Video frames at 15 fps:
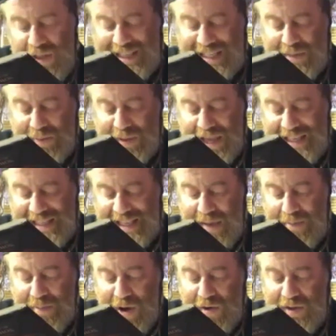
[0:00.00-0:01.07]
displace
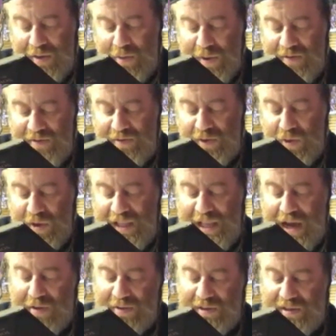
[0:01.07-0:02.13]
about 1 fluid
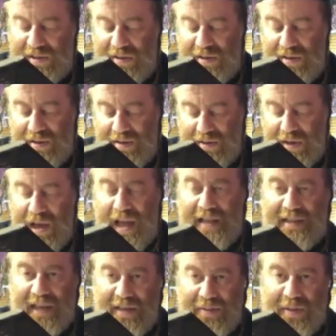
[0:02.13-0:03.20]
ounce. So
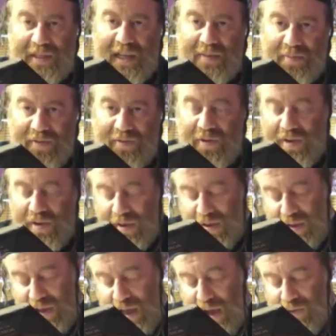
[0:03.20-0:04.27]
as we said before,
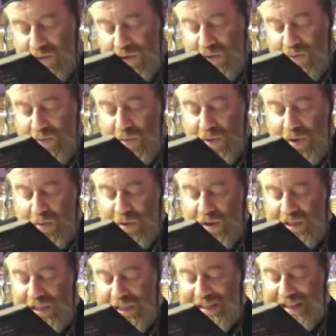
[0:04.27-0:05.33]
what
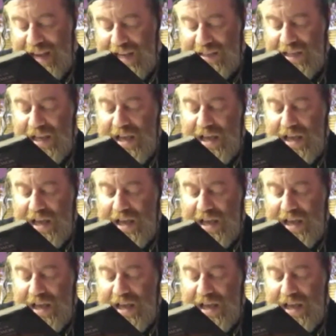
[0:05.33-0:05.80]
is Kizais?